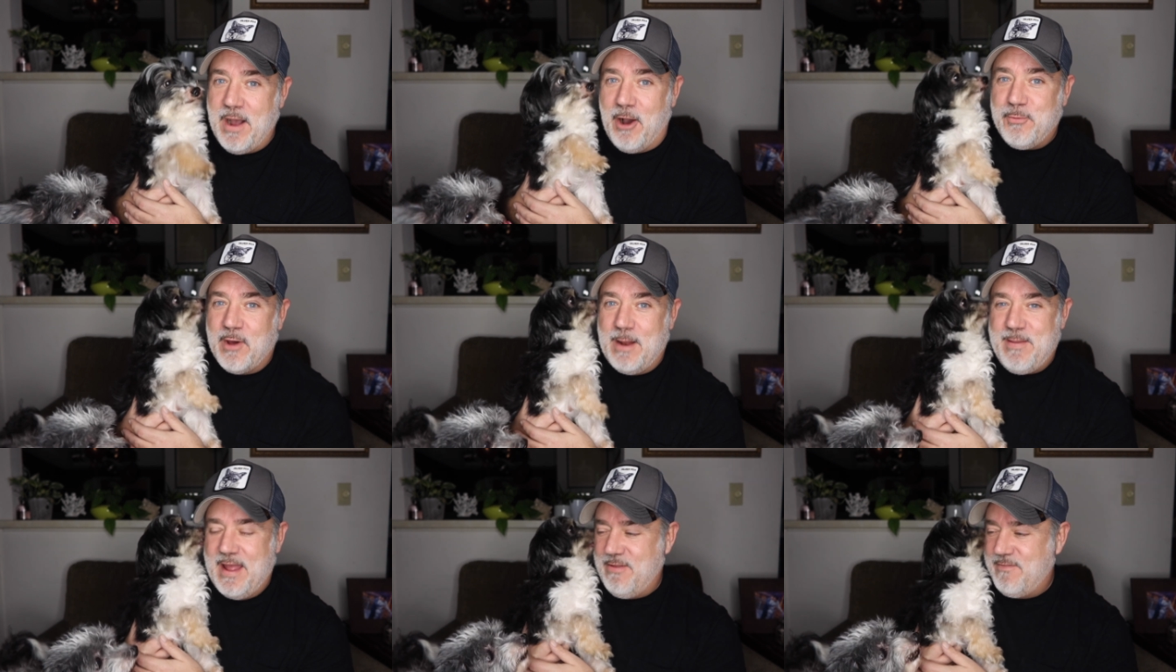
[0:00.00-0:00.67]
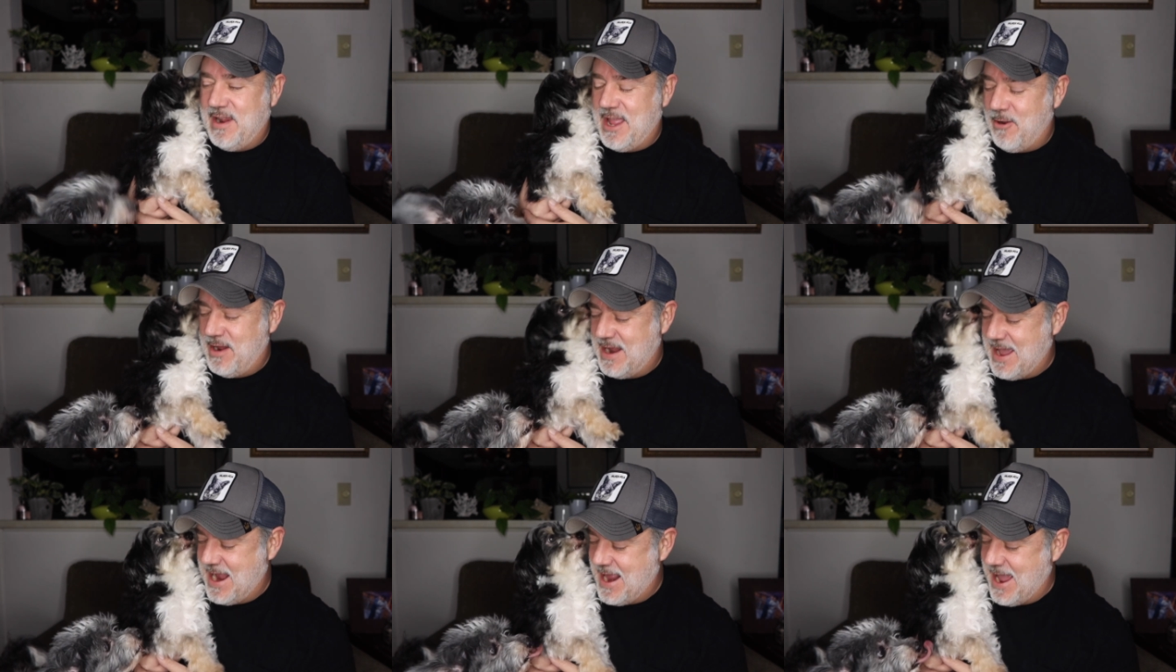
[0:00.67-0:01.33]
both want to be in the video
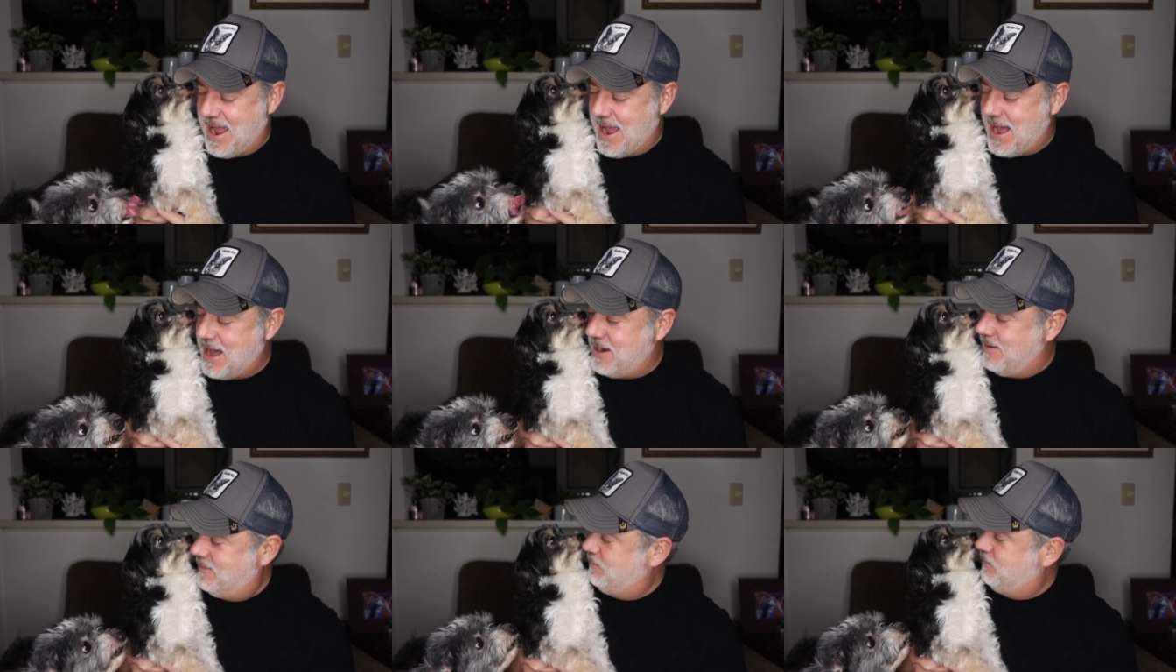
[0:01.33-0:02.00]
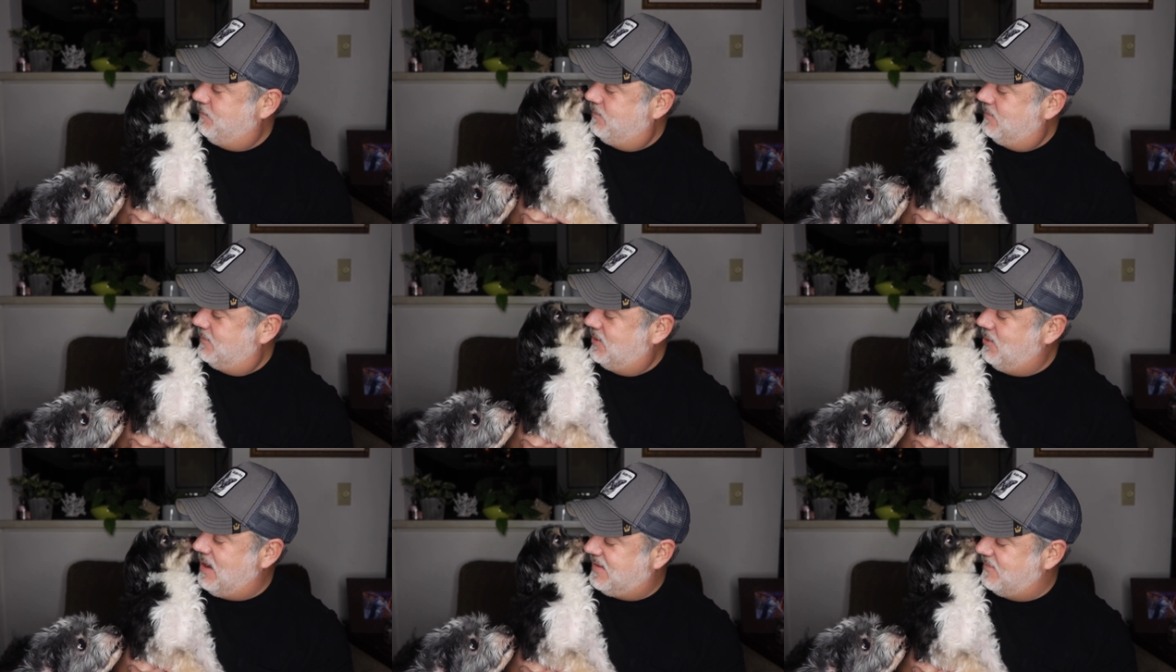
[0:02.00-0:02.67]
today, Dad.
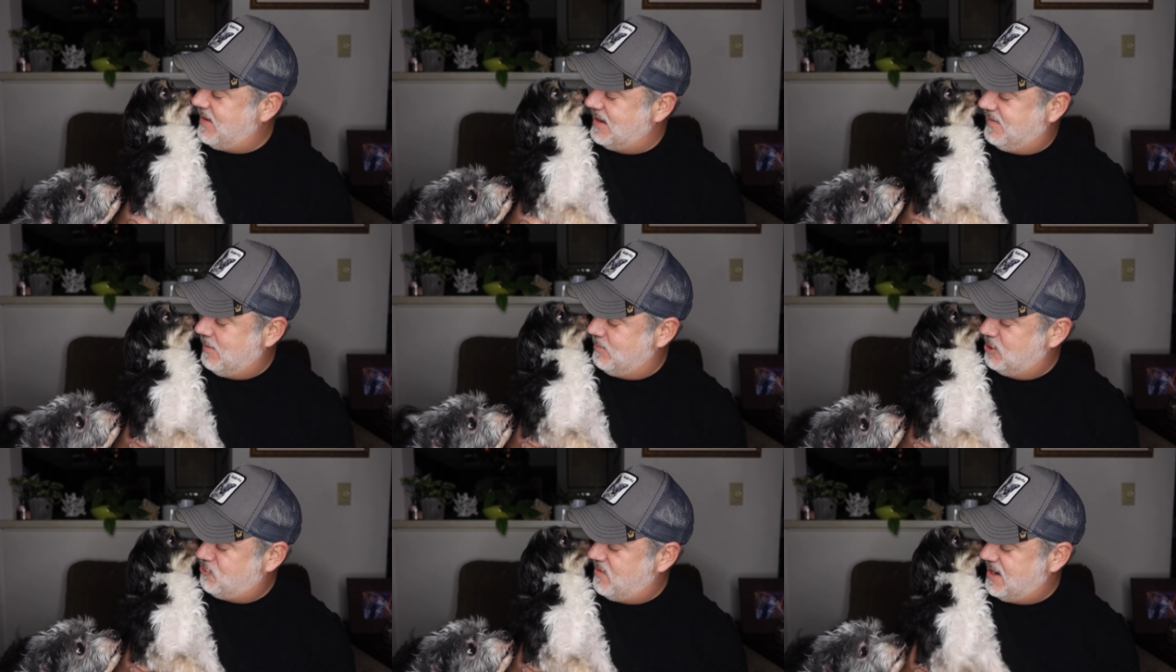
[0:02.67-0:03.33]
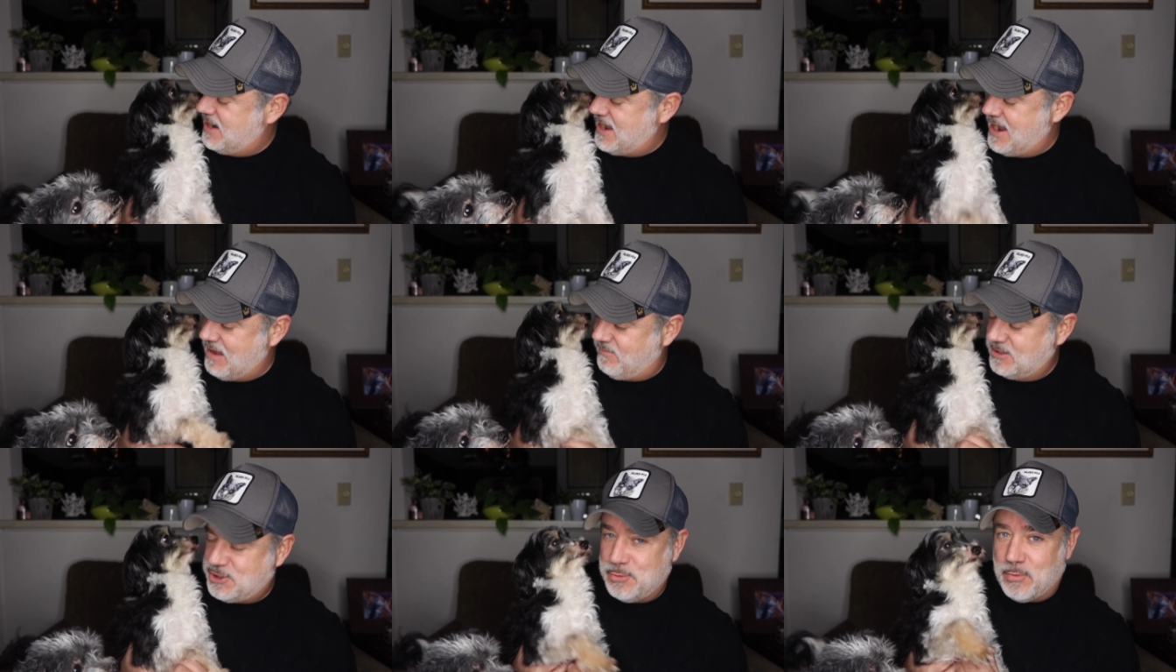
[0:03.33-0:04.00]
You guys have had so much fun today,
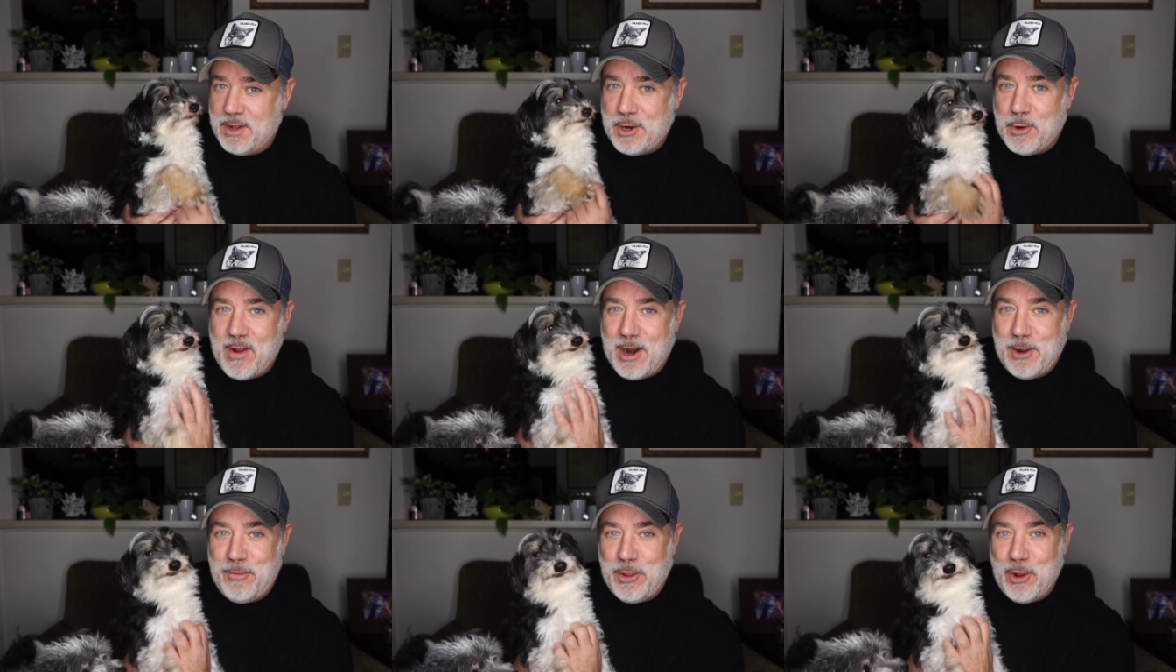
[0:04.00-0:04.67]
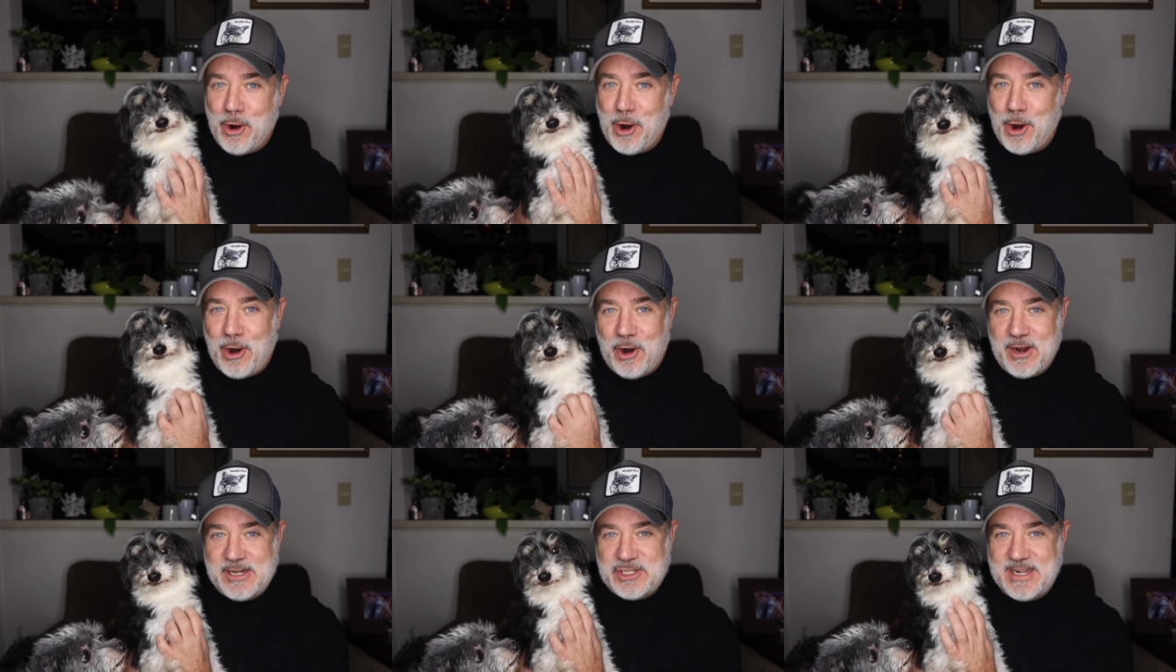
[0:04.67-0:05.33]
haven't you? Running around in the
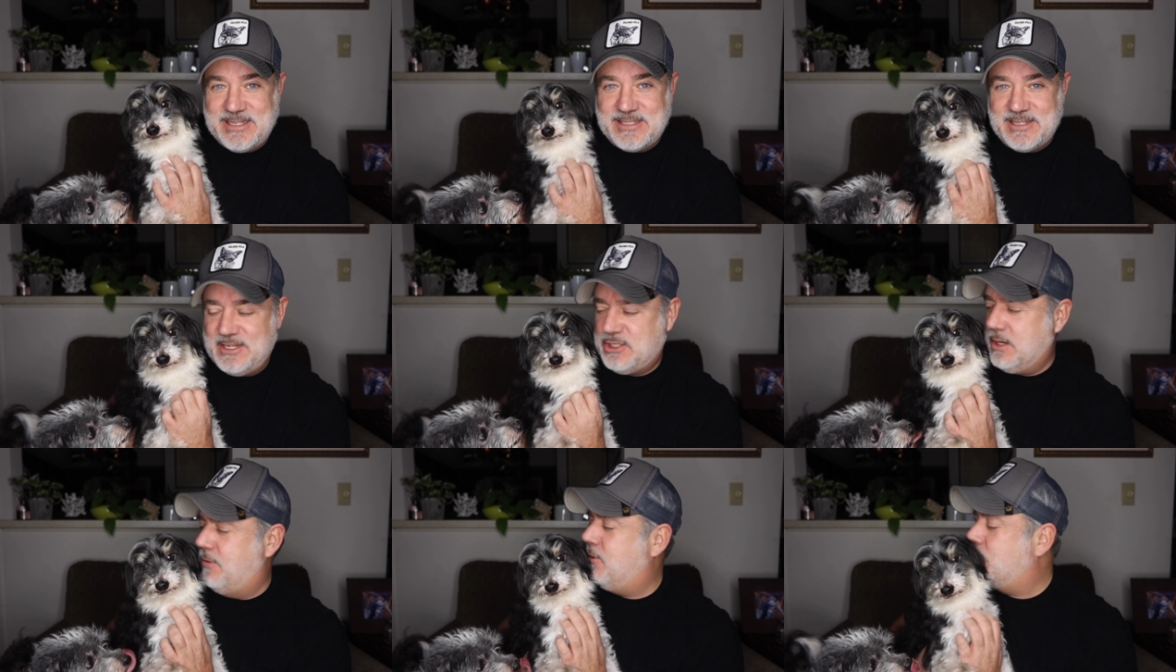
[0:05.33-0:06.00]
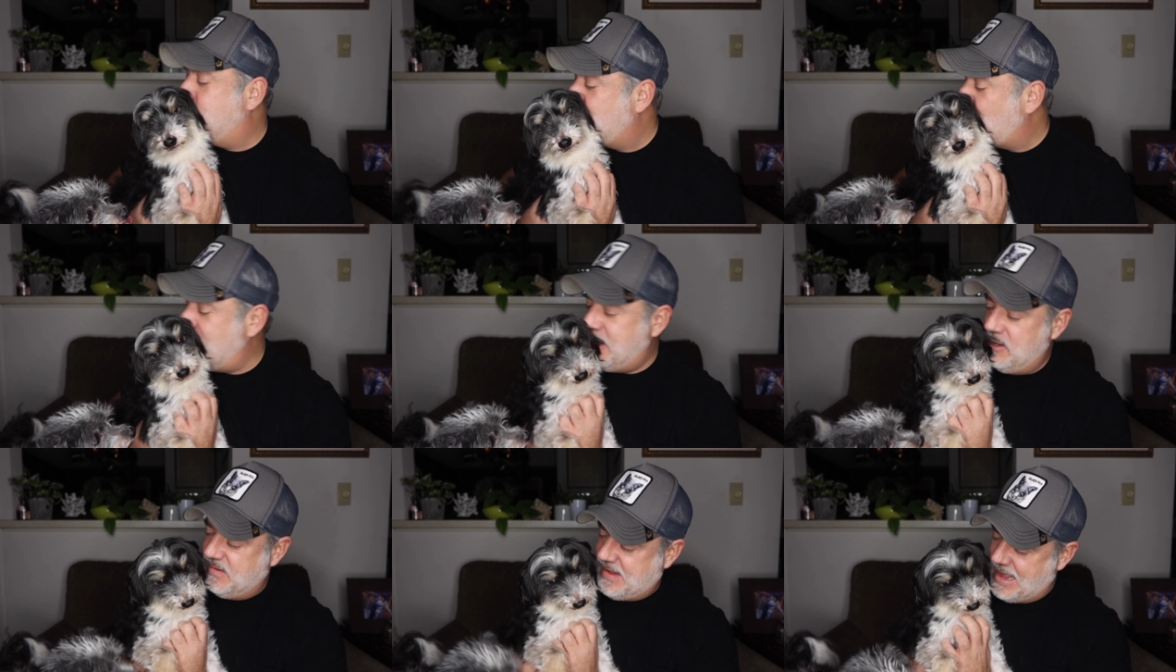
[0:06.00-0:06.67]
yard and chasing each other.
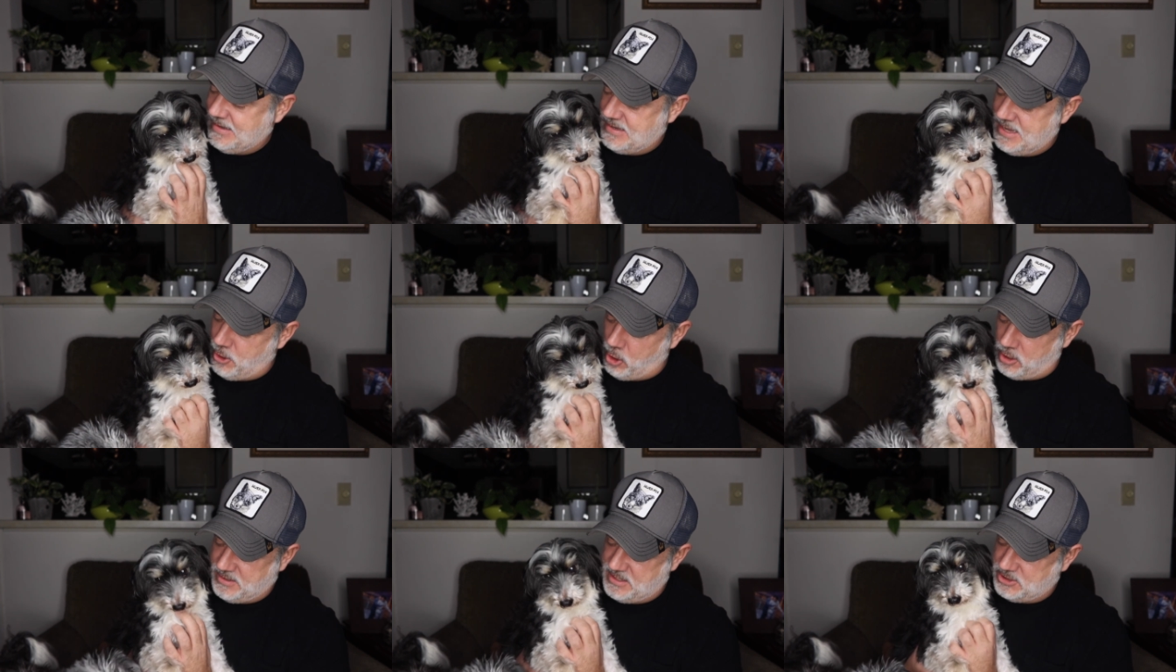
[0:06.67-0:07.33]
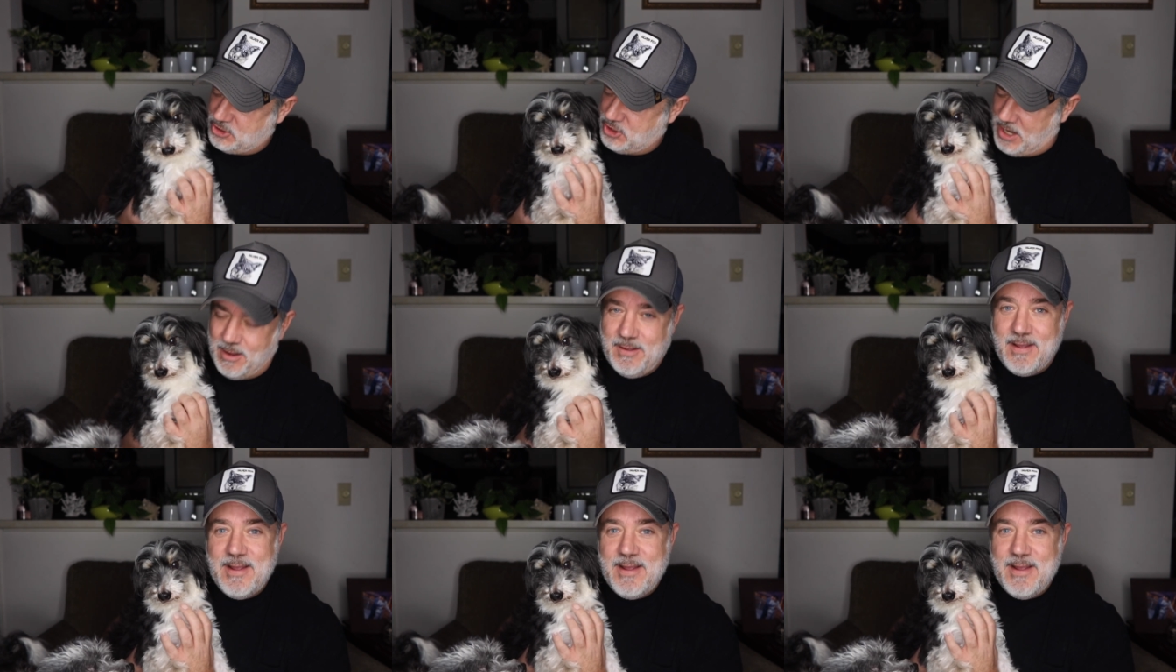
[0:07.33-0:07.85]
You just had dinner, didn't you?